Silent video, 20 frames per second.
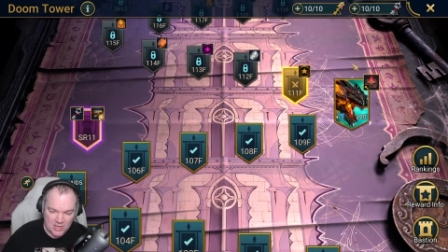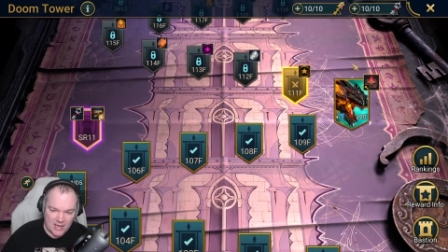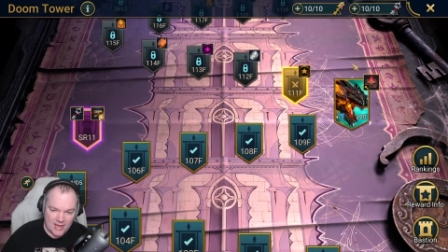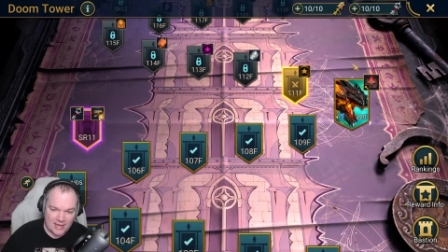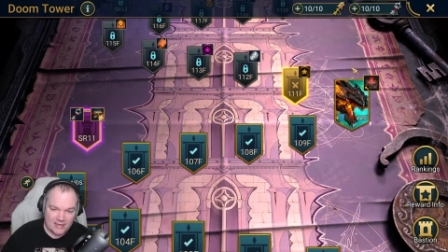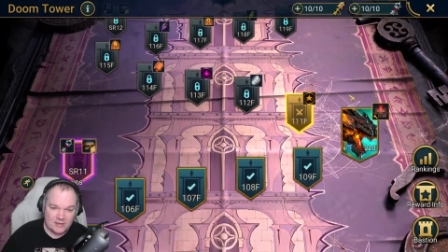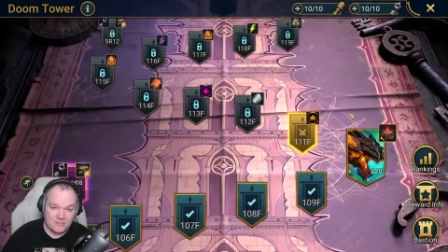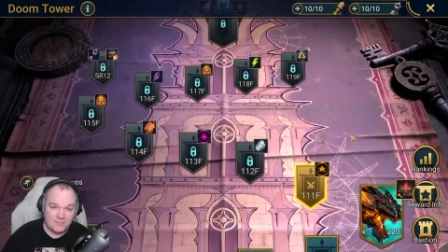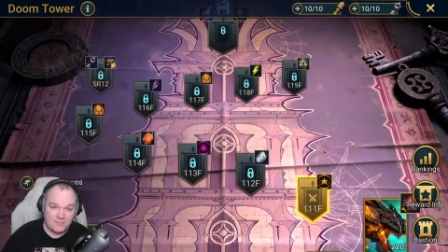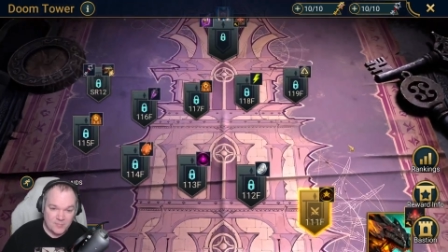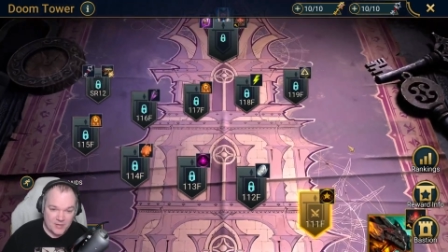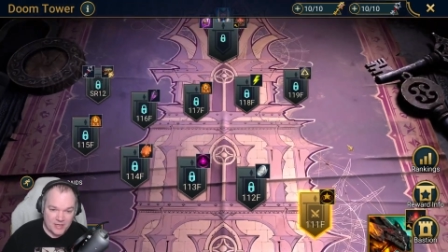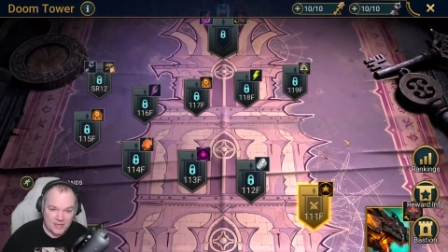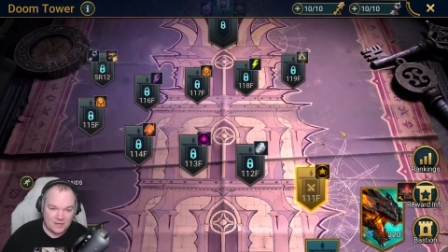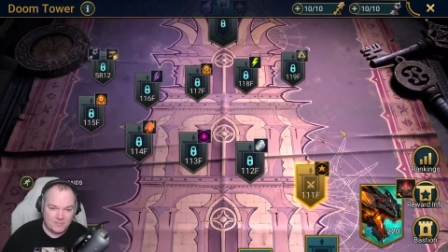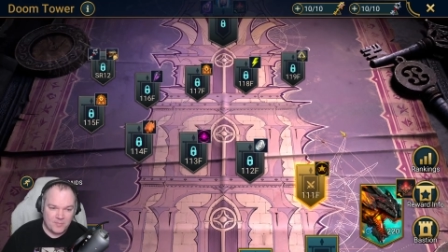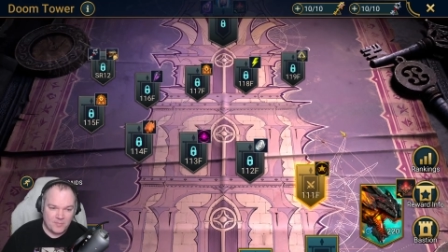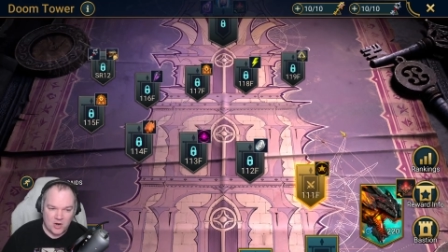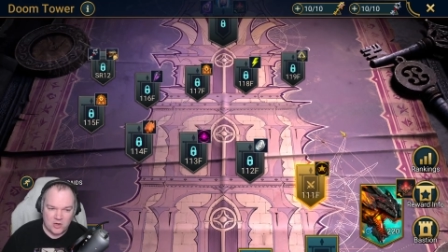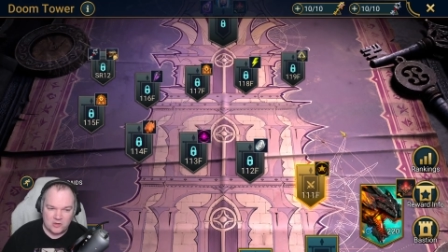And a
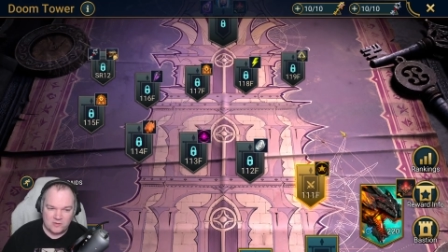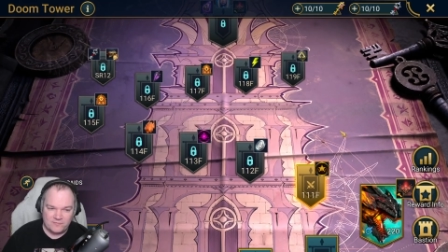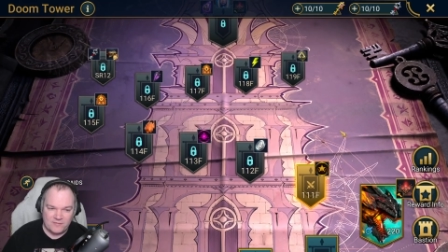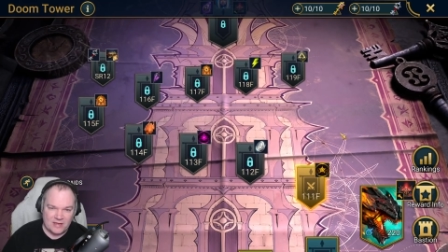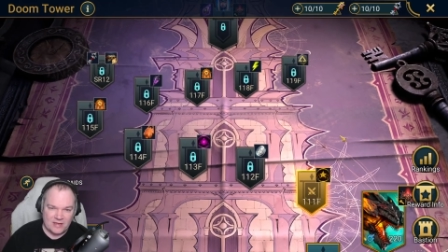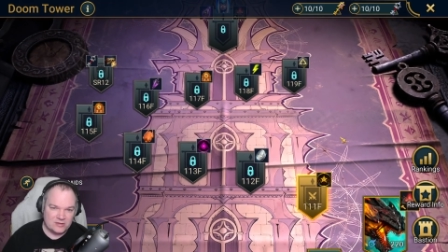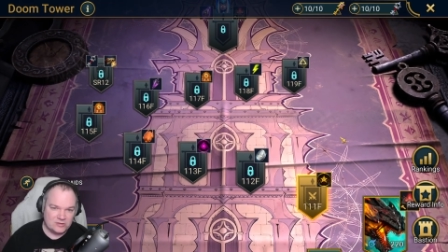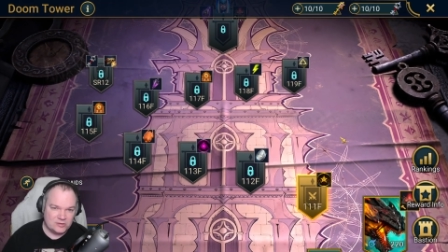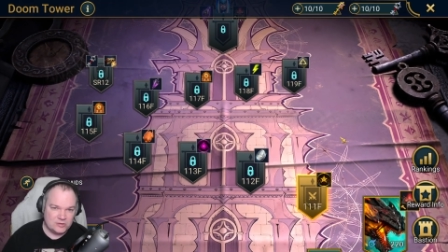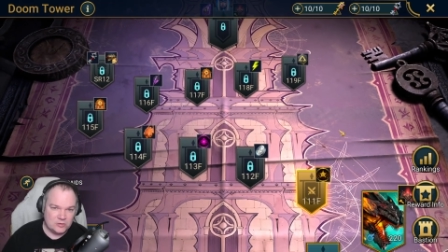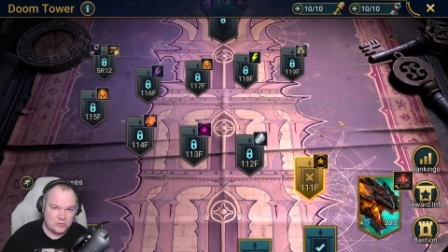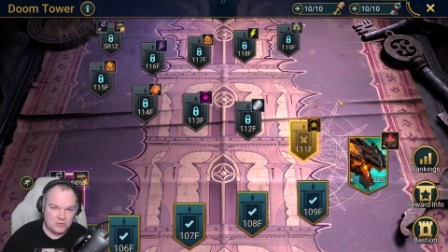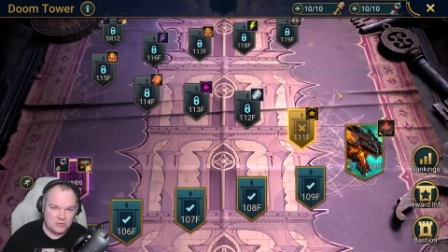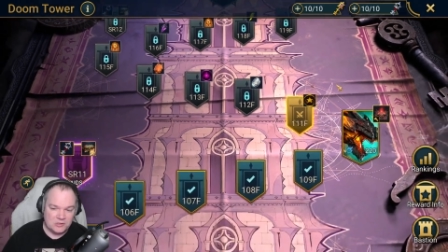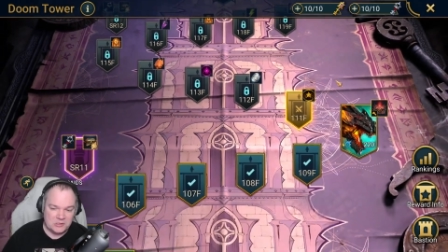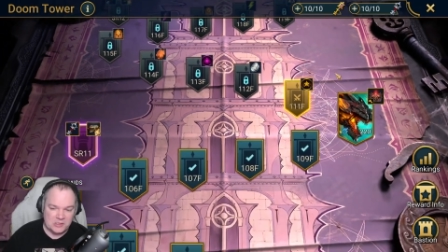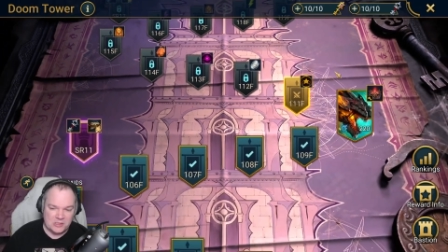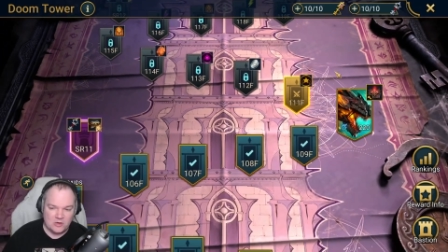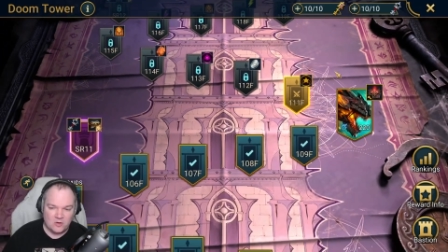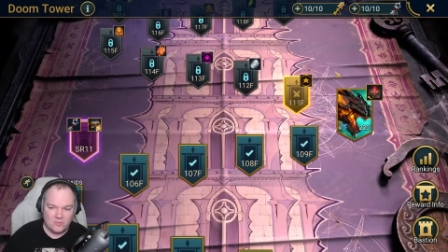big part of that is due to
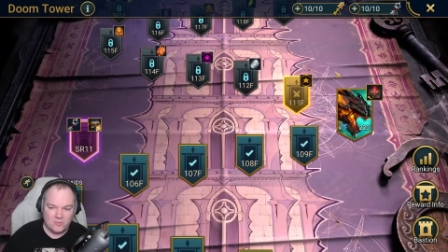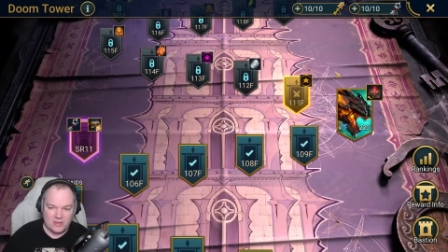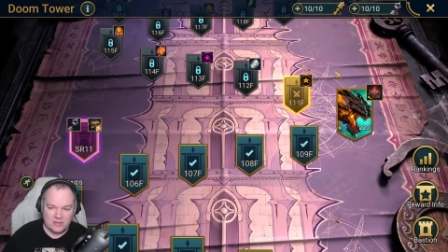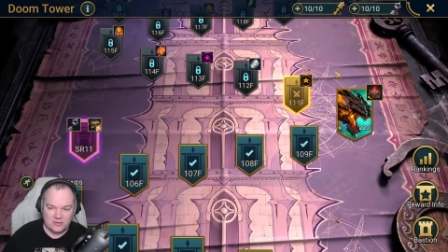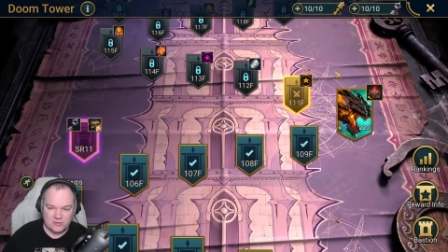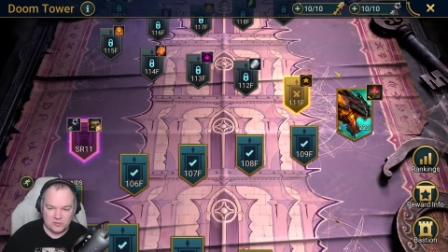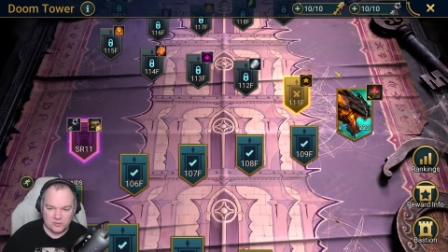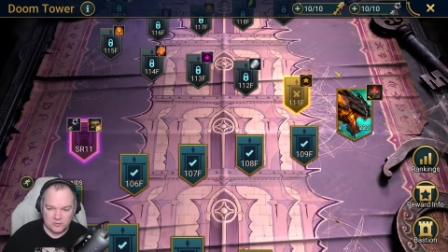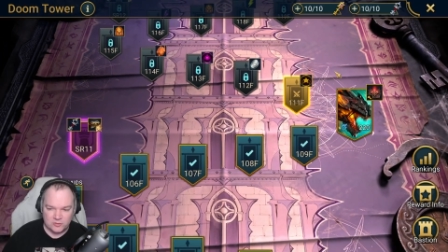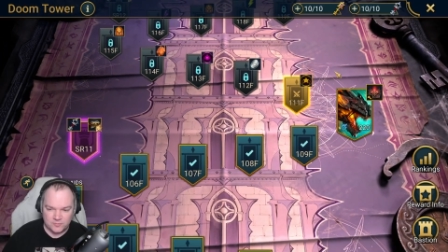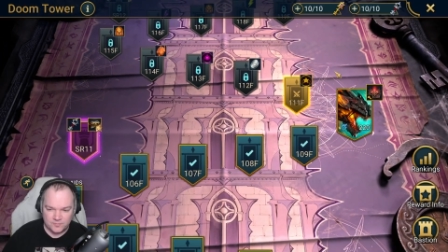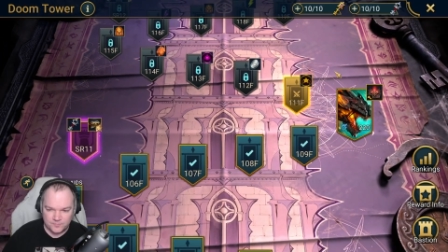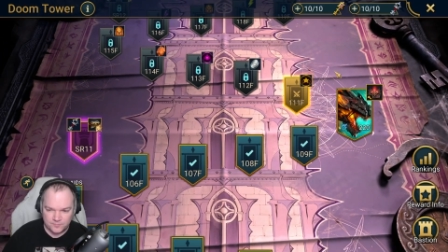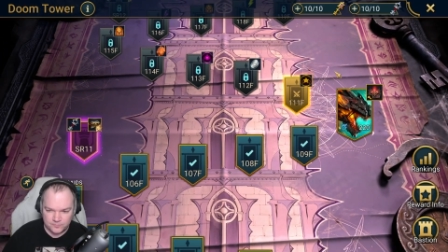Geomancer